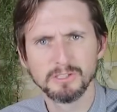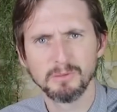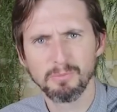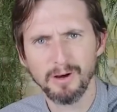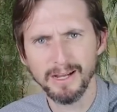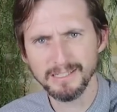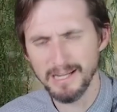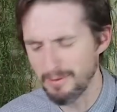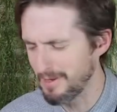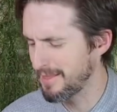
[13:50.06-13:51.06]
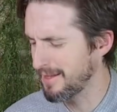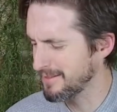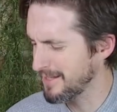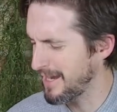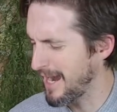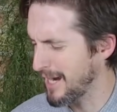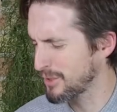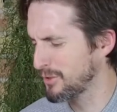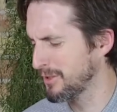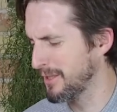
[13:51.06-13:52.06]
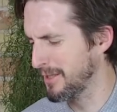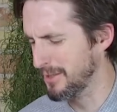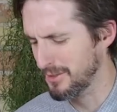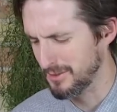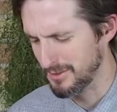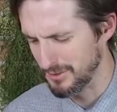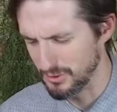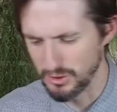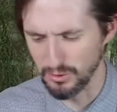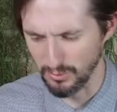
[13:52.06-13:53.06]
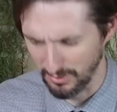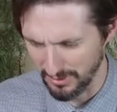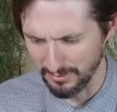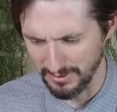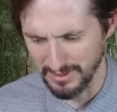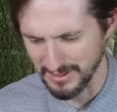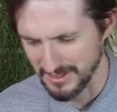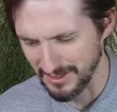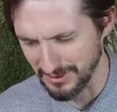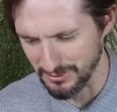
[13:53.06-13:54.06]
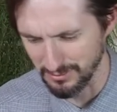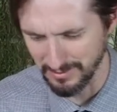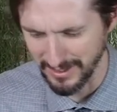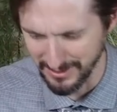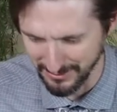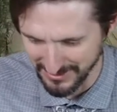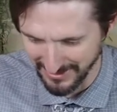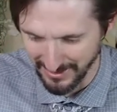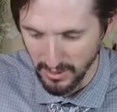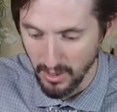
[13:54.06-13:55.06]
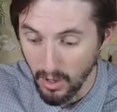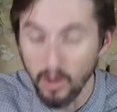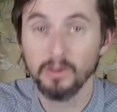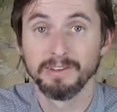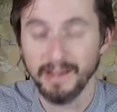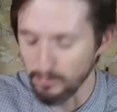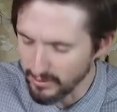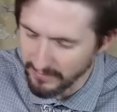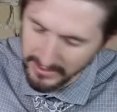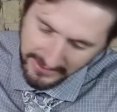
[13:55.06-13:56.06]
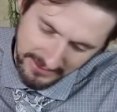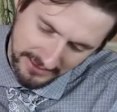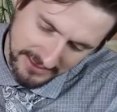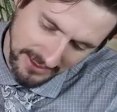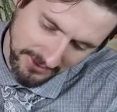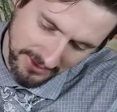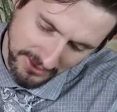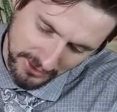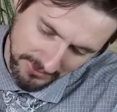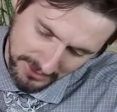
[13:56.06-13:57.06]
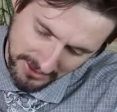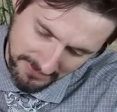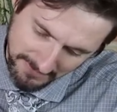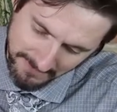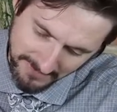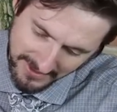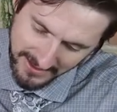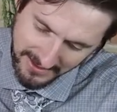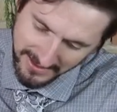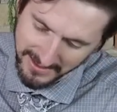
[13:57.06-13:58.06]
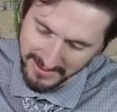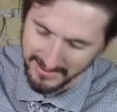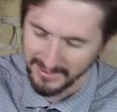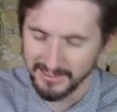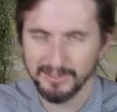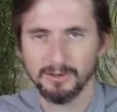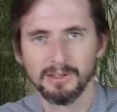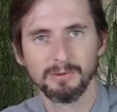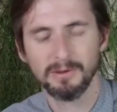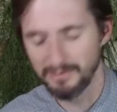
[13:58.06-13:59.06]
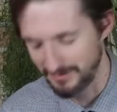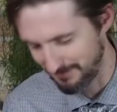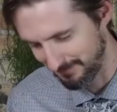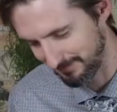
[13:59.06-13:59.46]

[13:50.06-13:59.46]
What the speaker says: was surprised how many things I actually do with this Skeletool, but I use it all the time. We'll have a link to this down in the description because you totally want one.